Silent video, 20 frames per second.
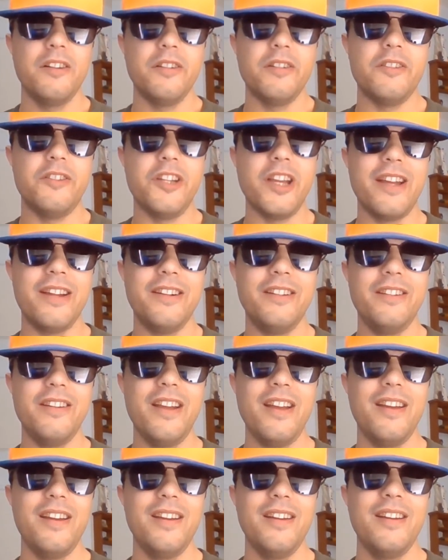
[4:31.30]

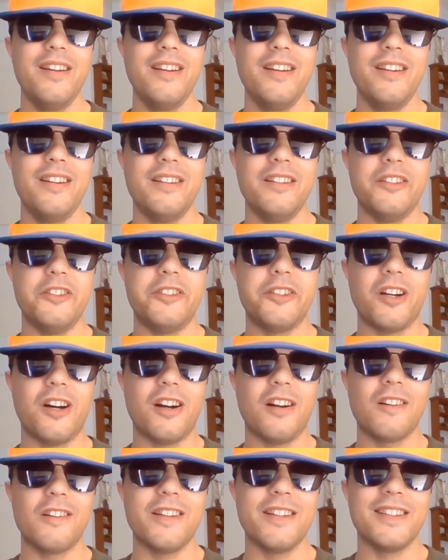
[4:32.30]
Din
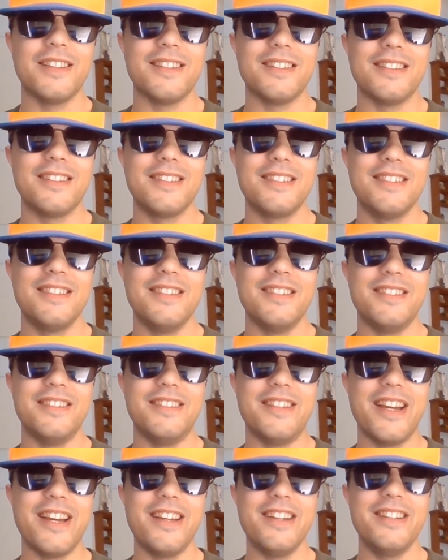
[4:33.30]
Djarin.
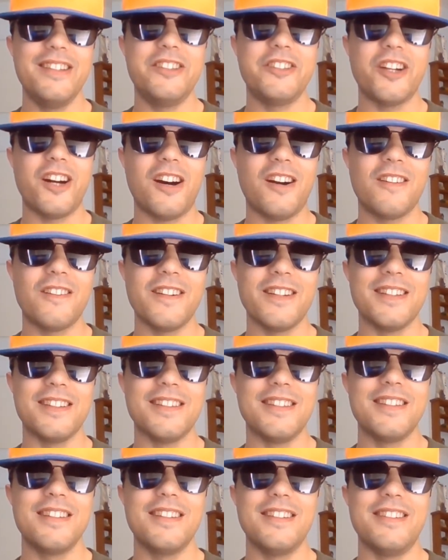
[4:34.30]
Din
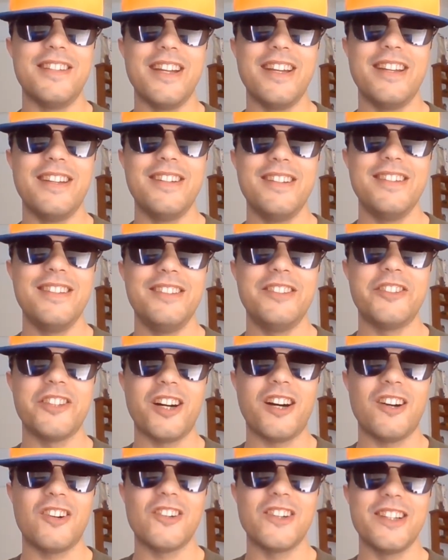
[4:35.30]
Djarin. Din
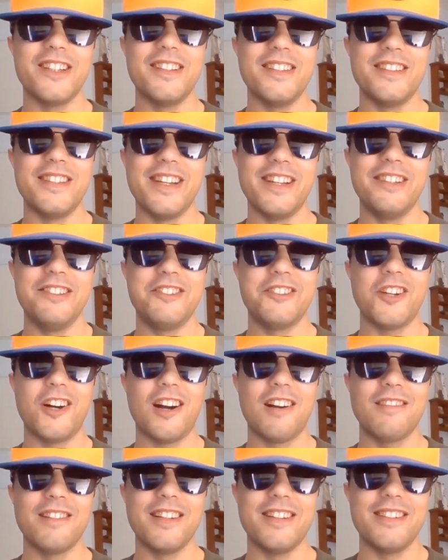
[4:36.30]
Djarin. Din
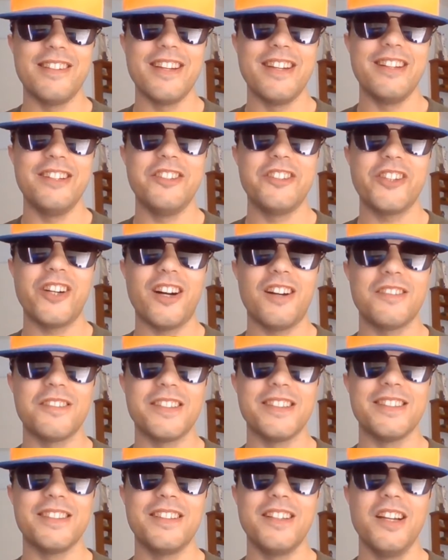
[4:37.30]
Djarin. Din
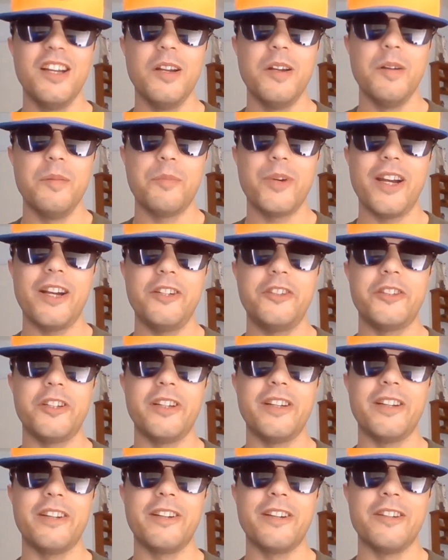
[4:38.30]
Djarin.
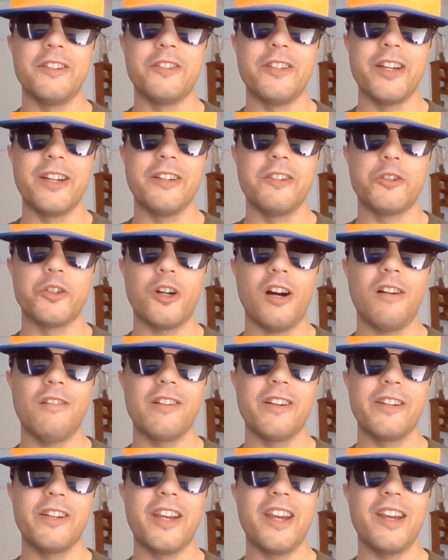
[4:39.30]
Paging Din
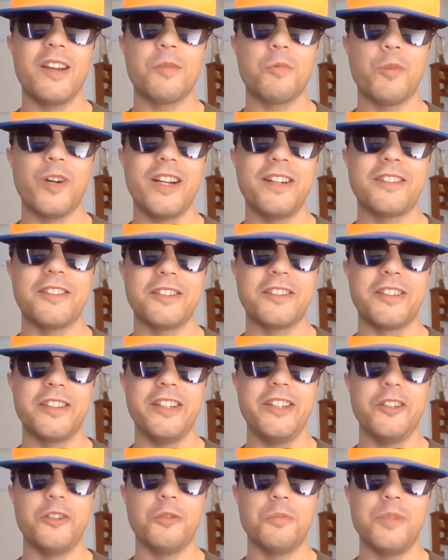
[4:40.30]
Djarin. Can't wait to
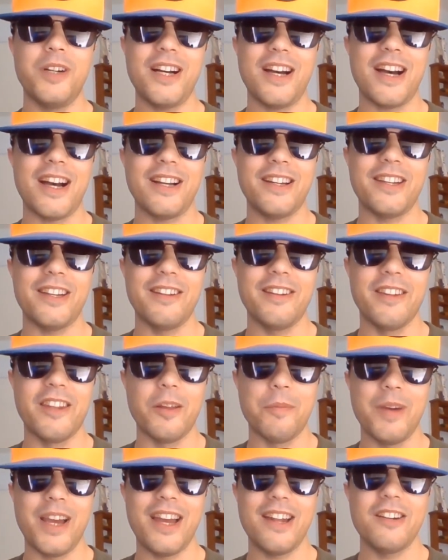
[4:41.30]
see you back in
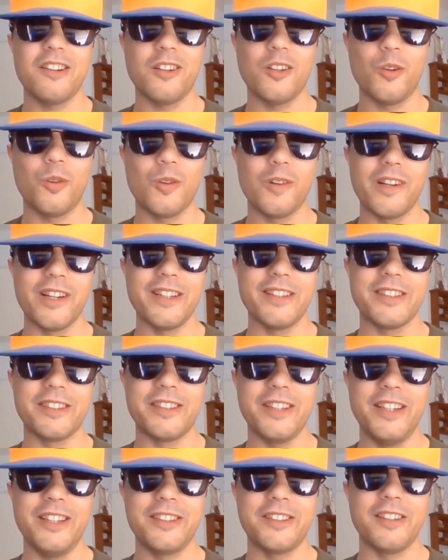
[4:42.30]
The Mandalorian
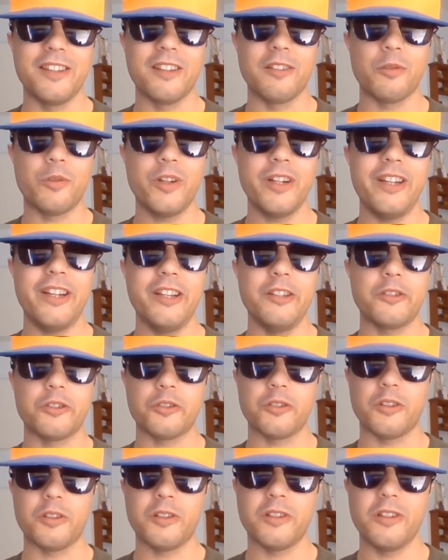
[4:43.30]
Season 3,
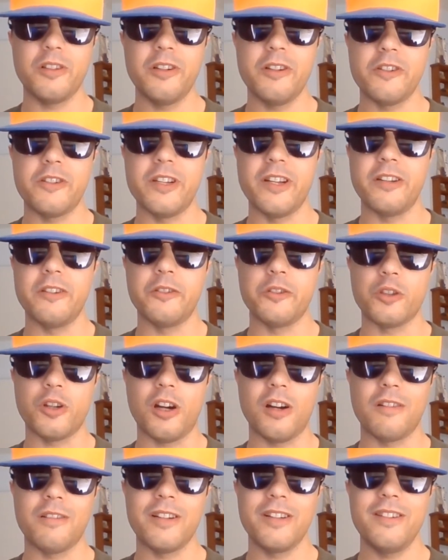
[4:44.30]
sir. Din
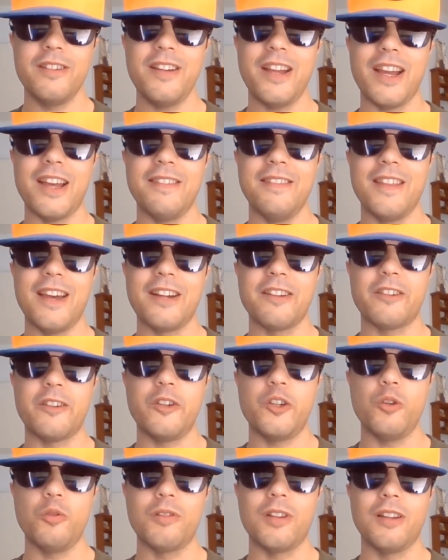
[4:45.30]
Djarin and that
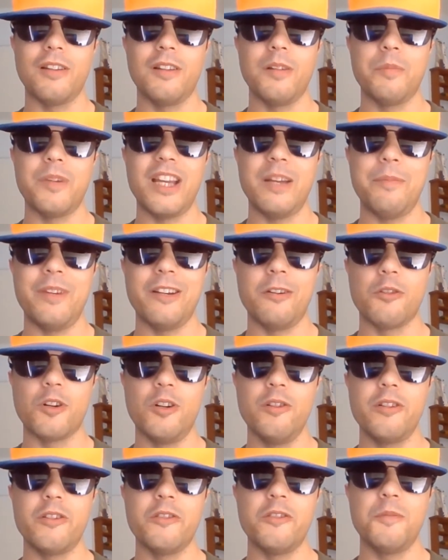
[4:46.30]
cute little baby
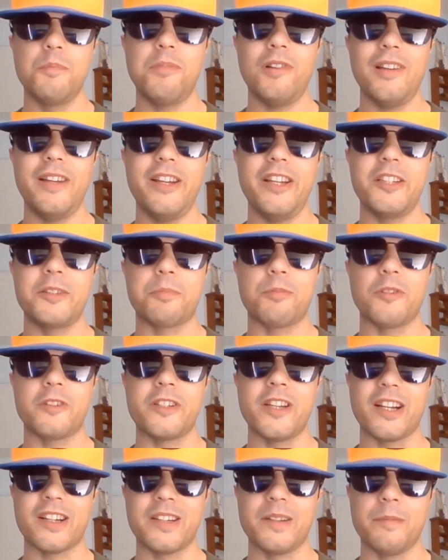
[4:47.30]
Grogu. Please
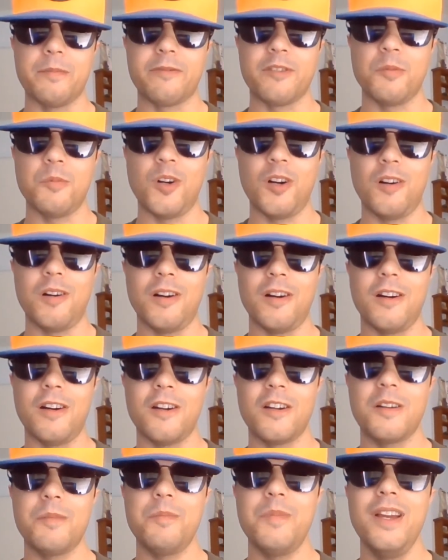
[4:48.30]
protect him from all
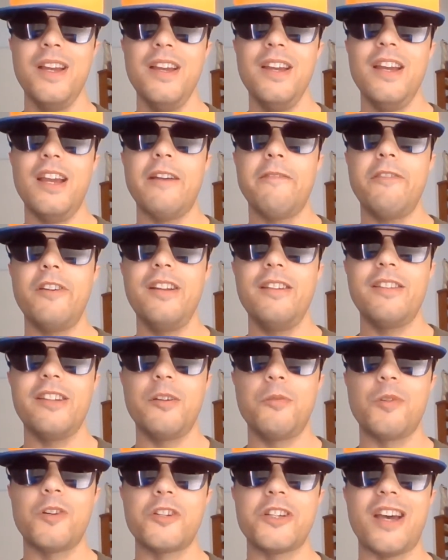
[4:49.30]
harm. If
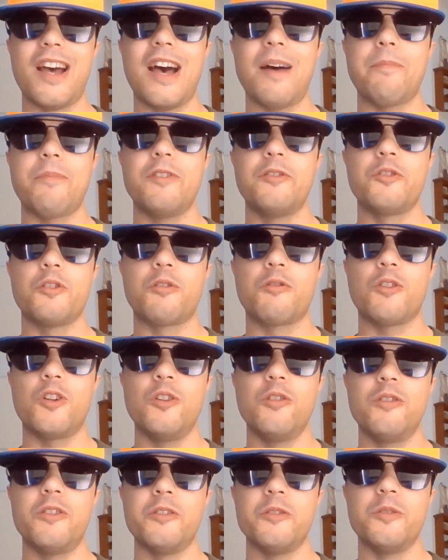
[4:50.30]
anything were to happen to
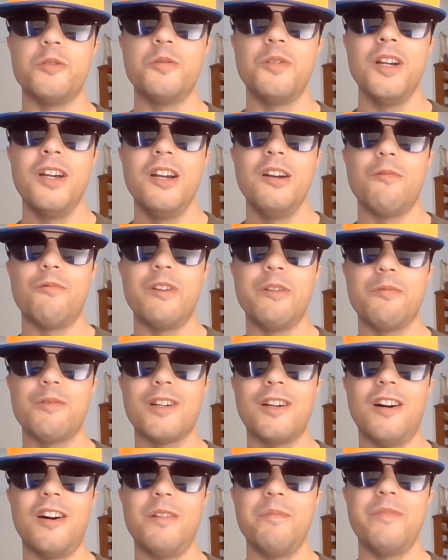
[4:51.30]
Grogu, we
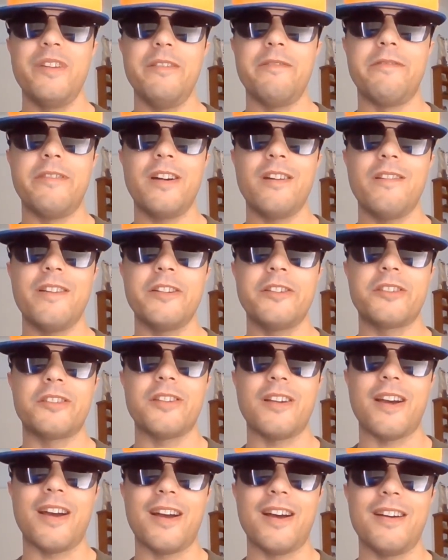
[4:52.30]
would all be very
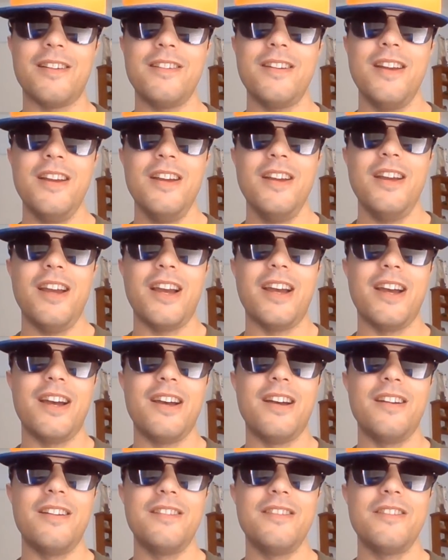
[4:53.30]
sad.
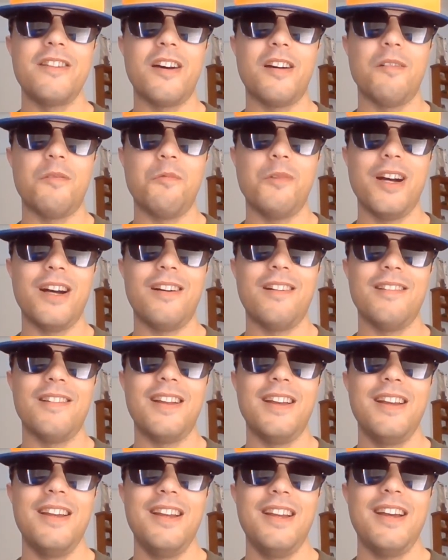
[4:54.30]
And,
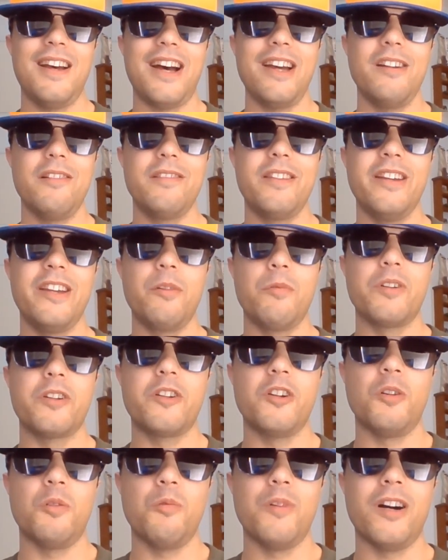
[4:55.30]
well, I don't think it would
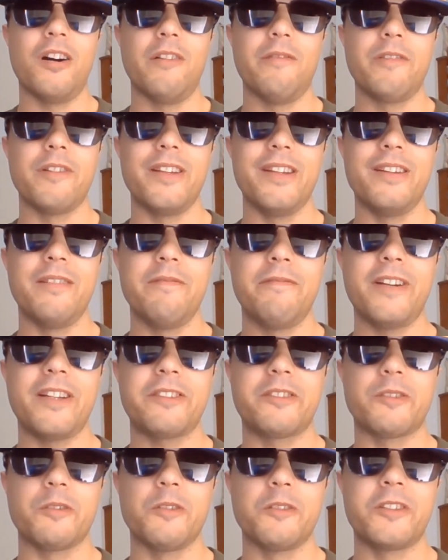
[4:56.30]
go well for the
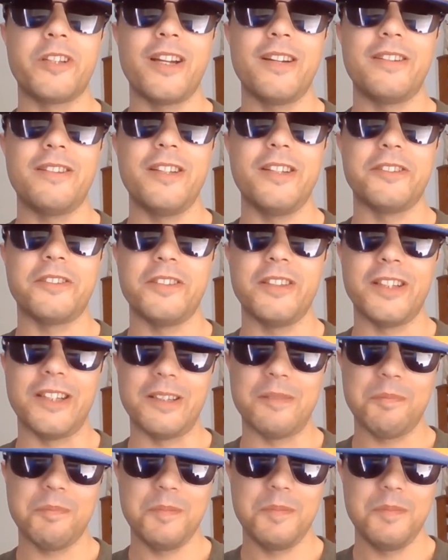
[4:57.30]
investors at Disney.